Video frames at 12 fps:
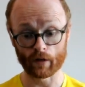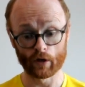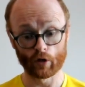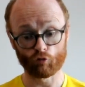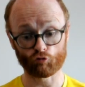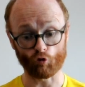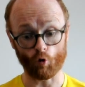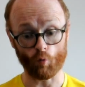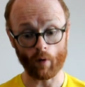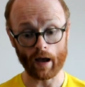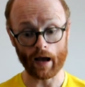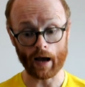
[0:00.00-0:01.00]
so
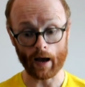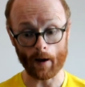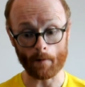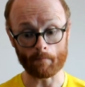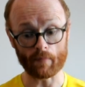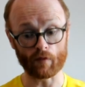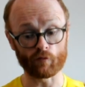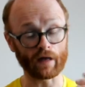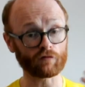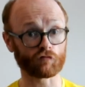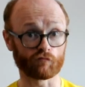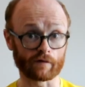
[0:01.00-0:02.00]
um,
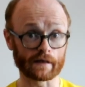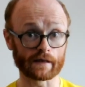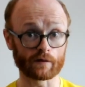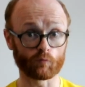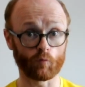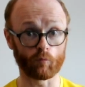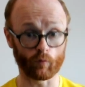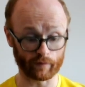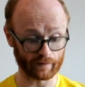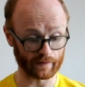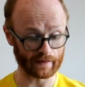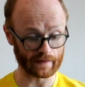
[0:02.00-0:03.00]
that's really one of
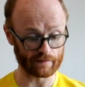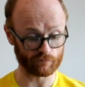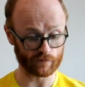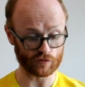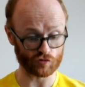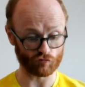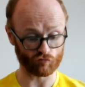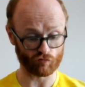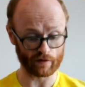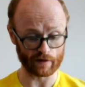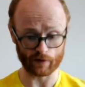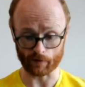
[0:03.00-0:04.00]
the key features
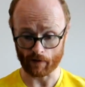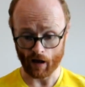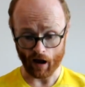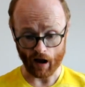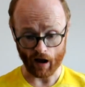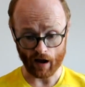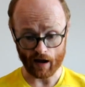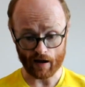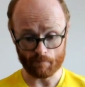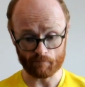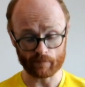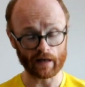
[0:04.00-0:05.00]
here
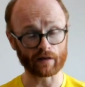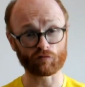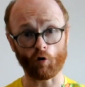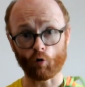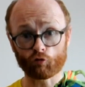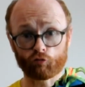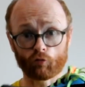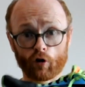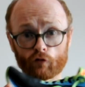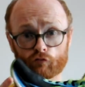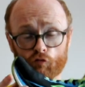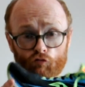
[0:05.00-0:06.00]
um, it's also
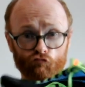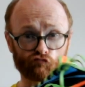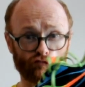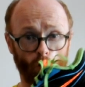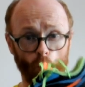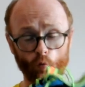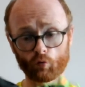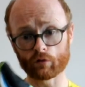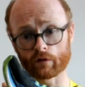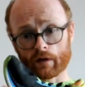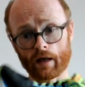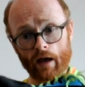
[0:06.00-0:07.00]
got this
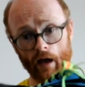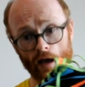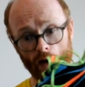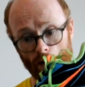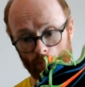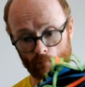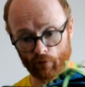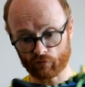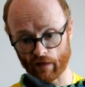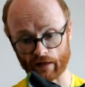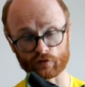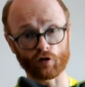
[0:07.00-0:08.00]
roll um,
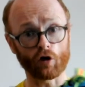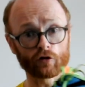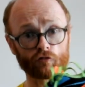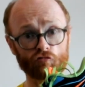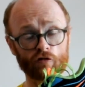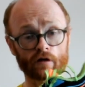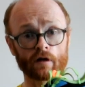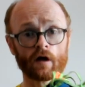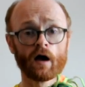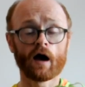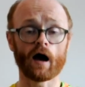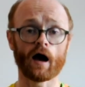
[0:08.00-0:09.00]
technology
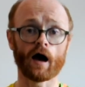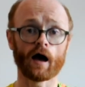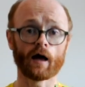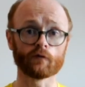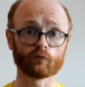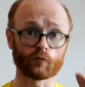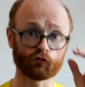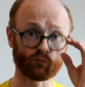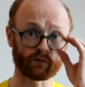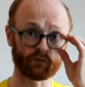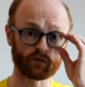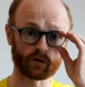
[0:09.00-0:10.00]
and um, which
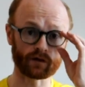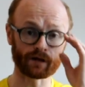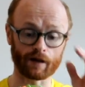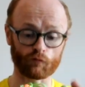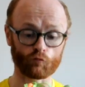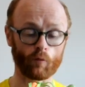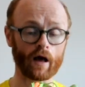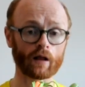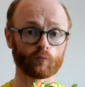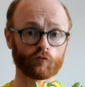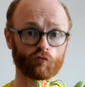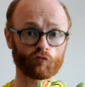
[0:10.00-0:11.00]
we've seen as well
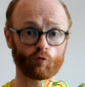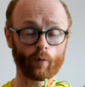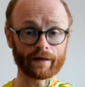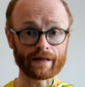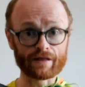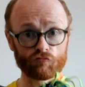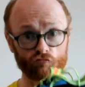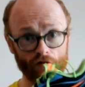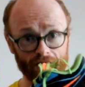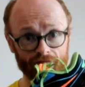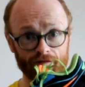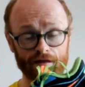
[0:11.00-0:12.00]
which is quite
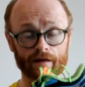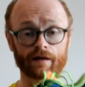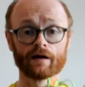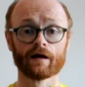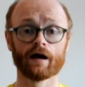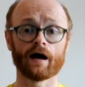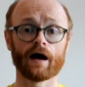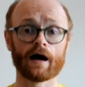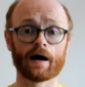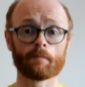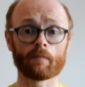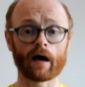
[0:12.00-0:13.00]
interesting
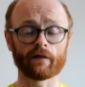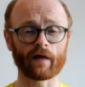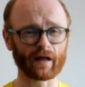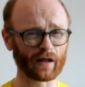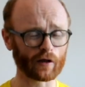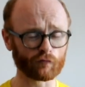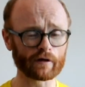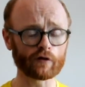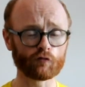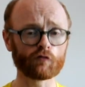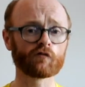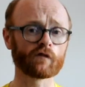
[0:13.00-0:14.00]
um, and I really
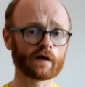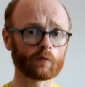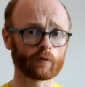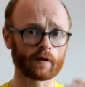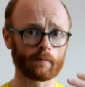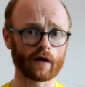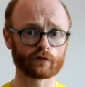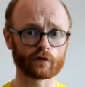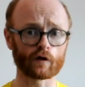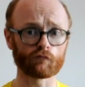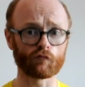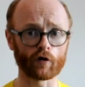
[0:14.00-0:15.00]
do feel when I'm out there
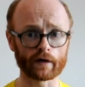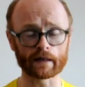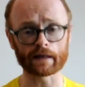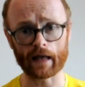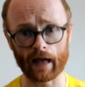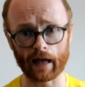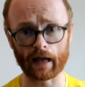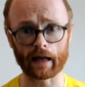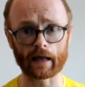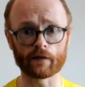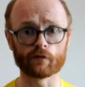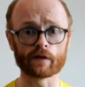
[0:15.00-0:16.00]
running
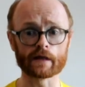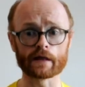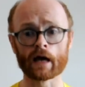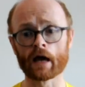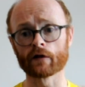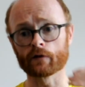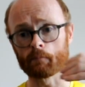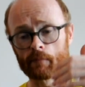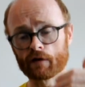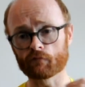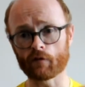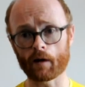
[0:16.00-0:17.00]
uh, the the bit
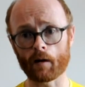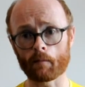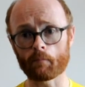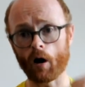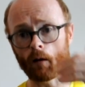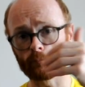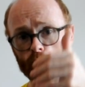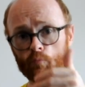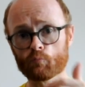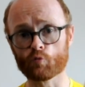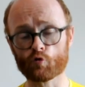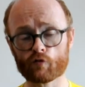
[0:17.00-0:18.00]
of a, a pop
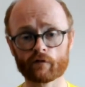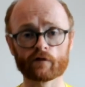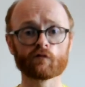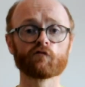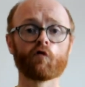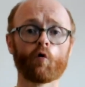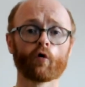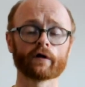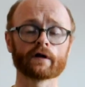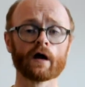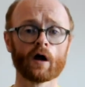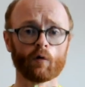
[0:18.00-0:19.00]
moving forward
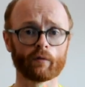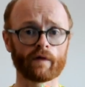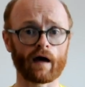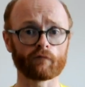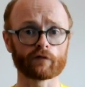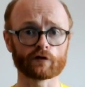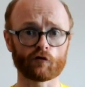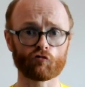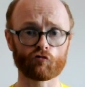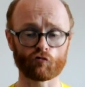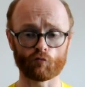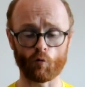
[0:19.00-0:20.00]
with having the
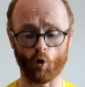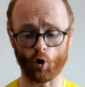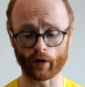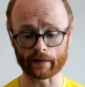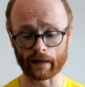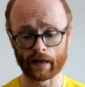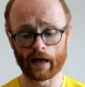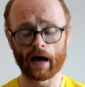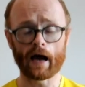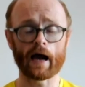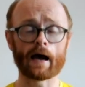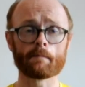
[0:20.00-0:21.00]
shoe on
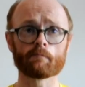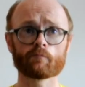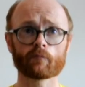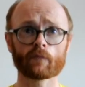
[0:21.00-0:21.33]
um,